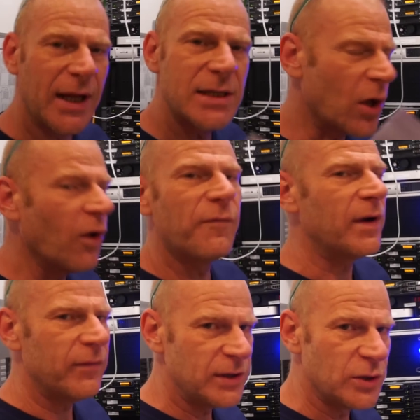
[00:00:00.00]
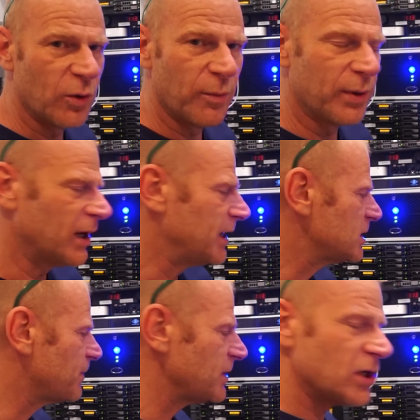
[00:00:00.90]
that's all very doable, and
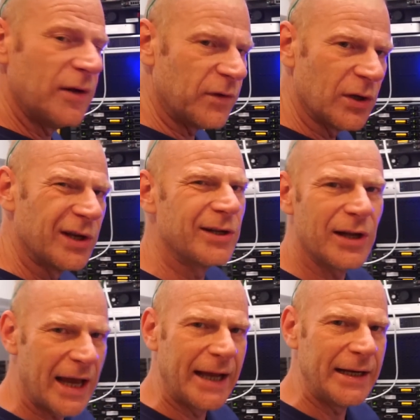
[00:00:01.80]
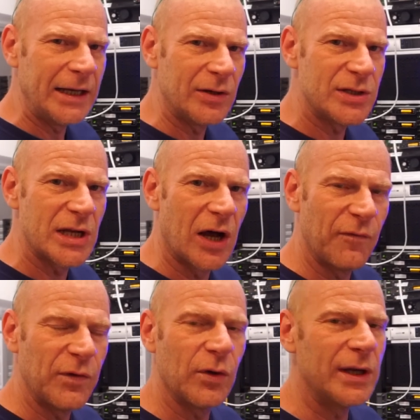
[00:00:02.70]
especially if you're a little handy
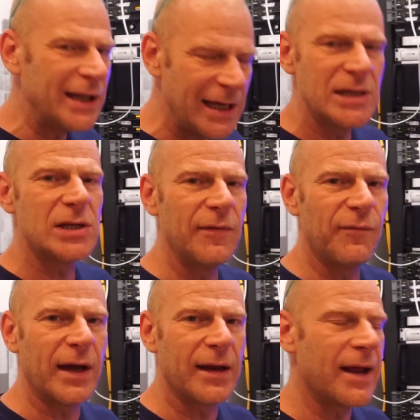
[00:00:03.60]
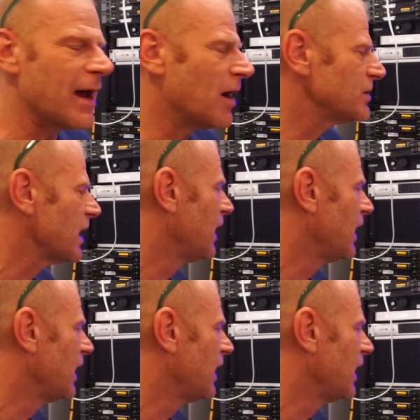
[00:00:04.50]
yourself, you can easily figure that out.